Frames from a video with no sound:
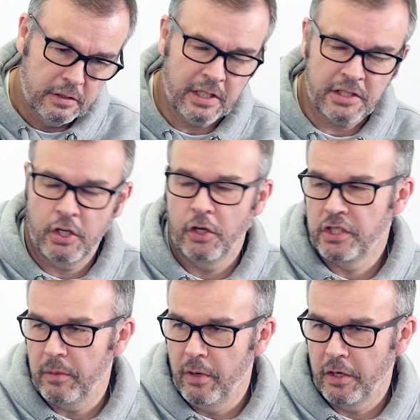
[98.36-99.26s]
So that's the
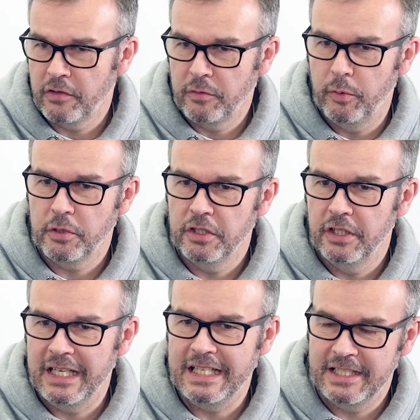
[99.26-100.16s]
concept Microsoft are pushing,
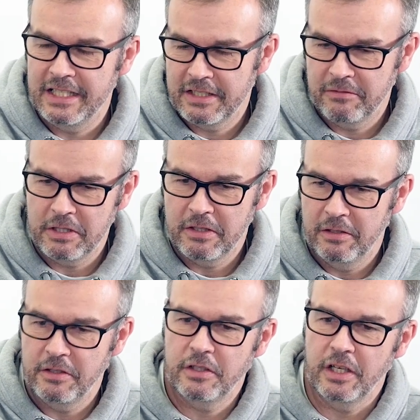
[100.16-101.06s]
that it is this, as
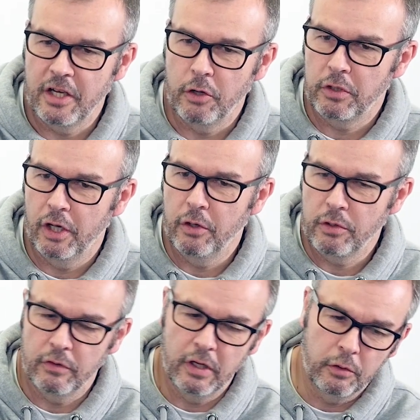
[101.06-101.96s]
you said, no
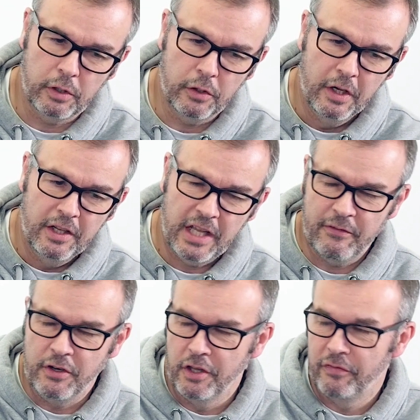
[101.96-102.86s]
code or a low code. They
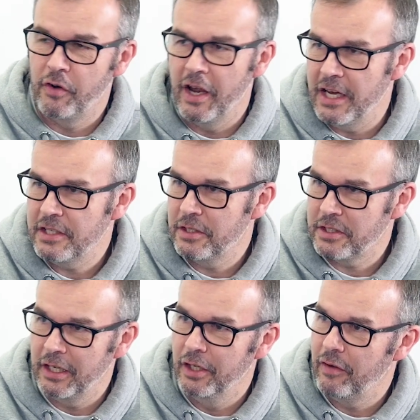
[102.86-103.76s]
have another phrase, because
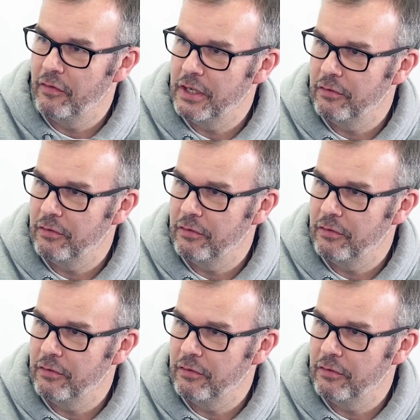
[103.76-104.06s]
they love having